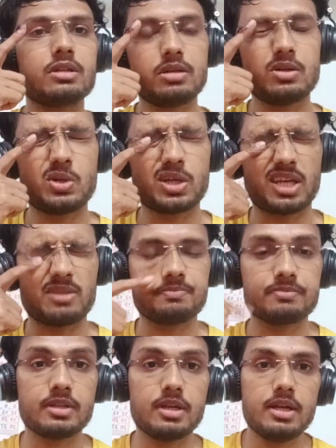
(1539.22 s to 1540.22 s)
Okay.
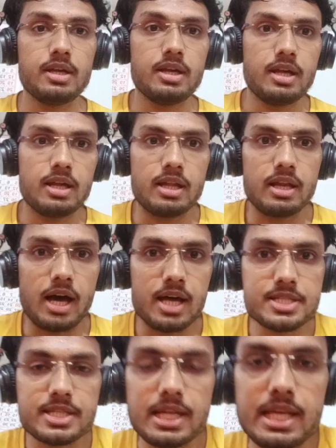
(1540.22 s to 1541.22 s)
And
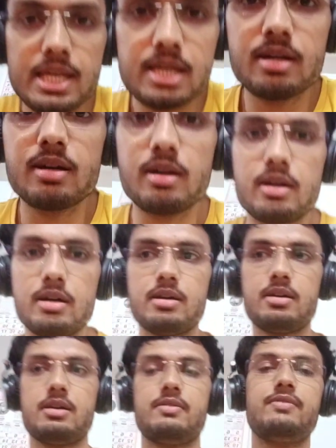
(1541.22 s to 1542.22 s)
lastly,
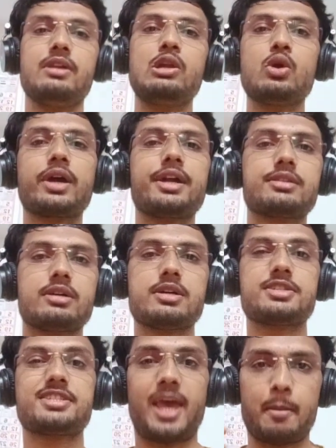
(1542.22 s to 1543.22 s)
we'll look at the
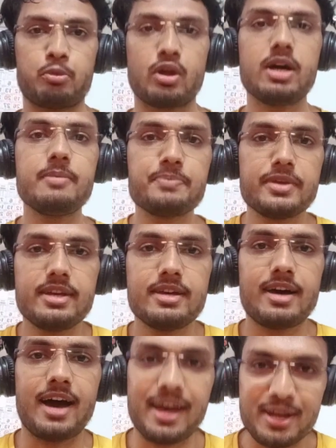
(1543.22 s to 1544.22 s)
scapula.
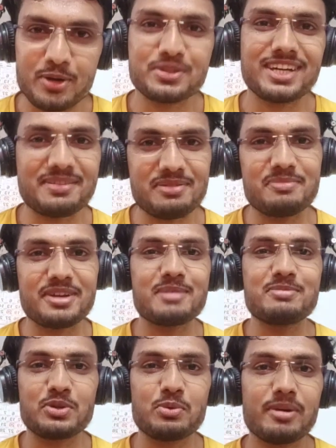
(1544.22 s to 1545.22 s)
I know that will
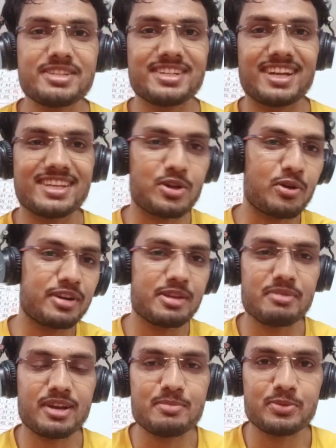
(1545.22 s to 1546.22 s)
become too much. It has already
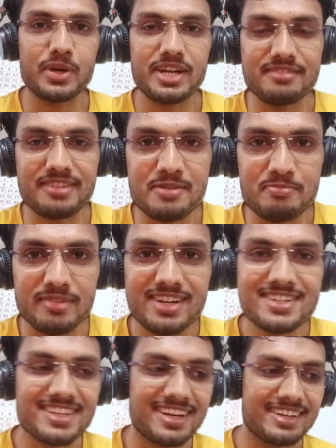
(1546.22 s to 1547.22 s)
become 25
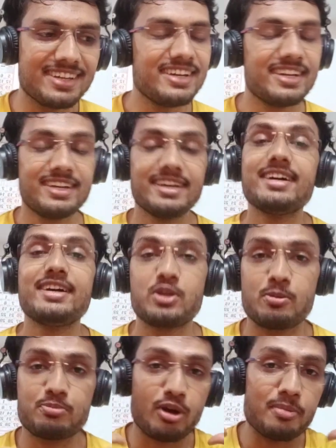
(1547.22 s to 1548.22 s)
minutes and
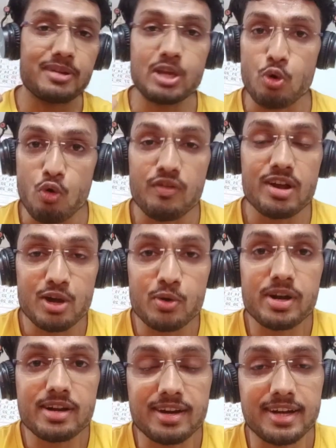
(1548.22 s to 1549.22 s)
you're probably
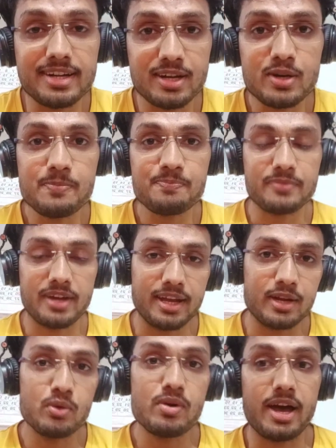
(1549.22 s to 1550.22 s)
overloaded right now. I
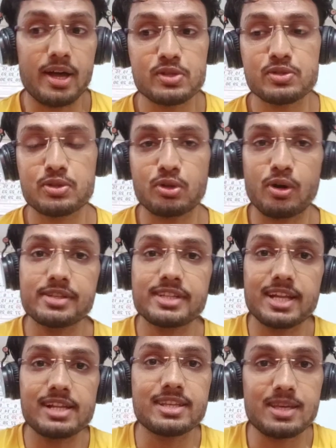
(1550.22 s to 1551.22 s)
know. I also thought that
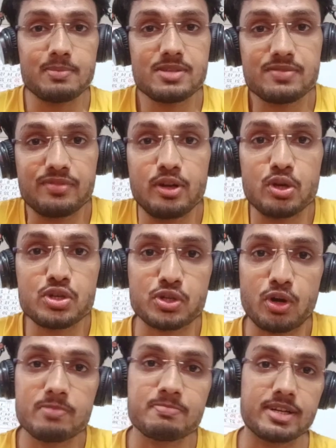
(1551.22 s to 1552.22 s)
I'll keep this video
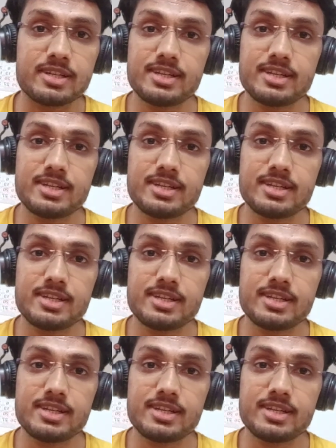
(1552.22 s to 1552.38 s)
short, but